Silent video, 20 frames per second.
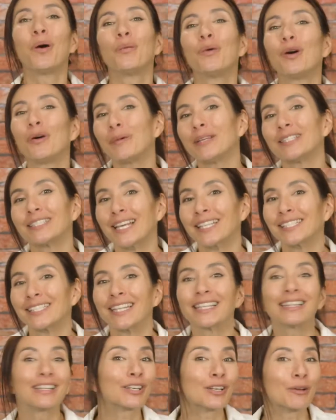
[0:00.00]
We'll be
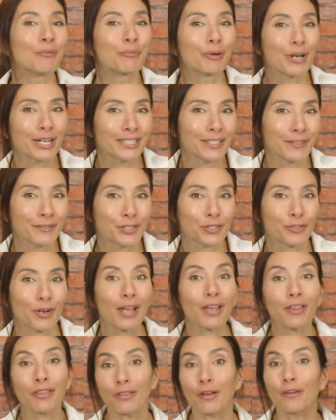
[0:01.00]
testing the compressive
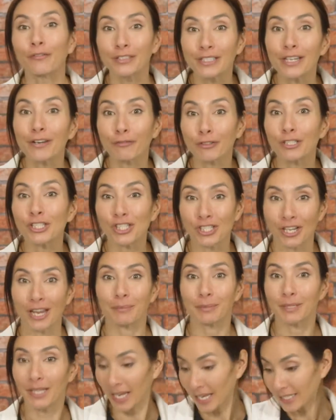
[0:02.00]
strength of different
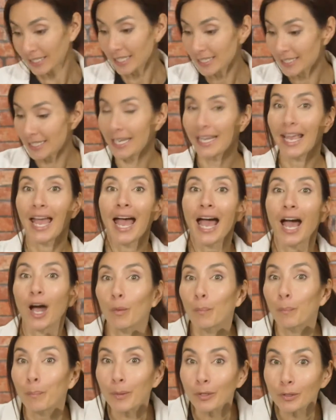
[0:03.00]
shapes to see
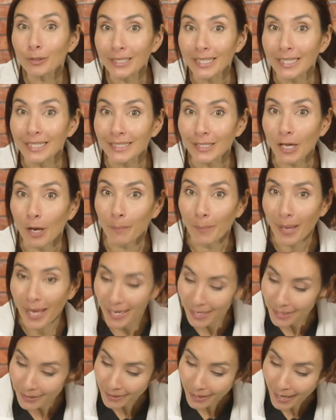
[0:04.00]
how buildings are
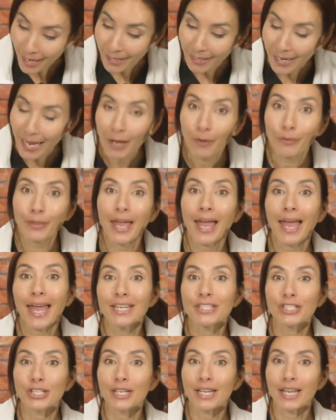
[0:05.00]
made and how they're
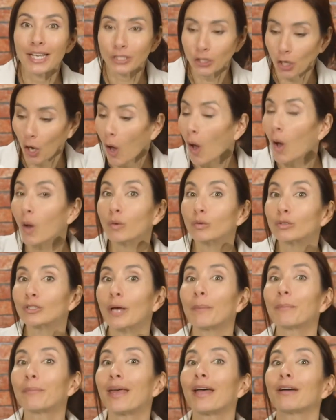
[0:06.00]
engineered to hold
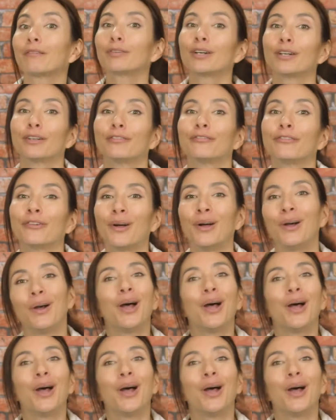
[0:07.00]
up their roof.